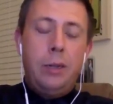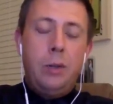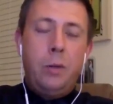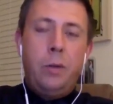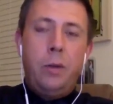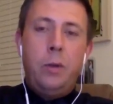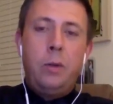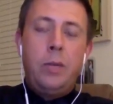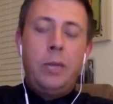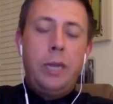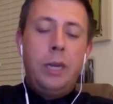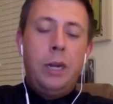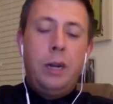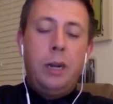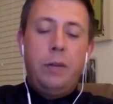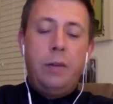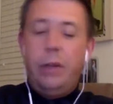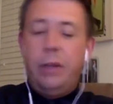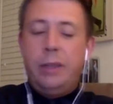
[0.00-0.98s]
So if you teed
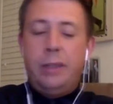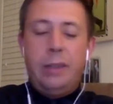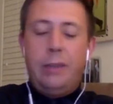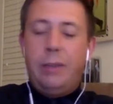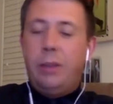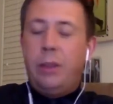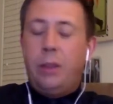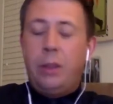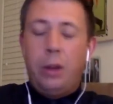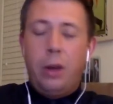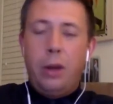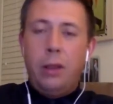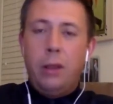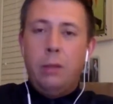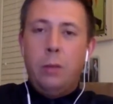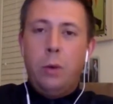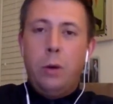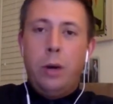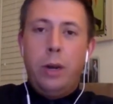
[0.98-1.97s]
off at 7:30 in
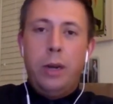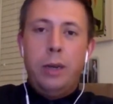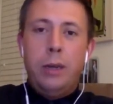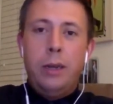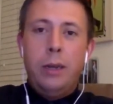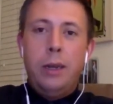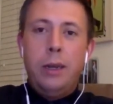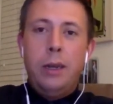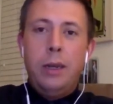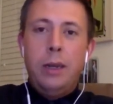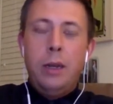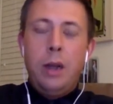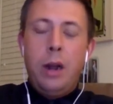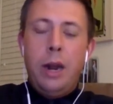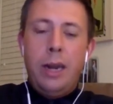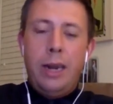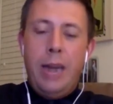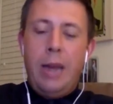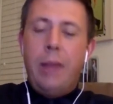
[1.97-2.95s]
the morning
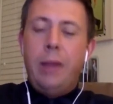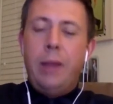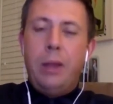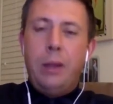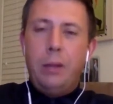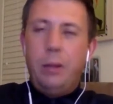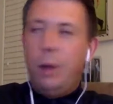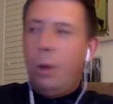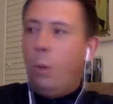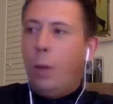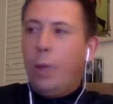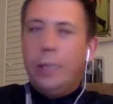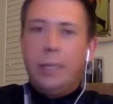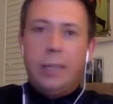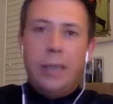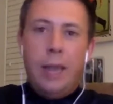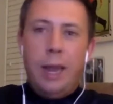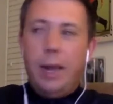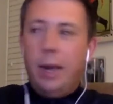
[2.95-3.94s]
on a
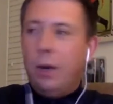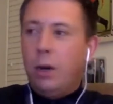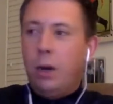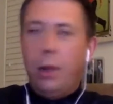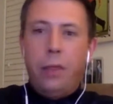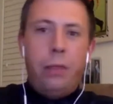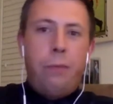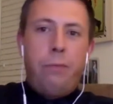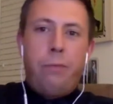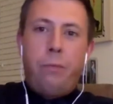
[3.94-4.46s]
Wednesday or a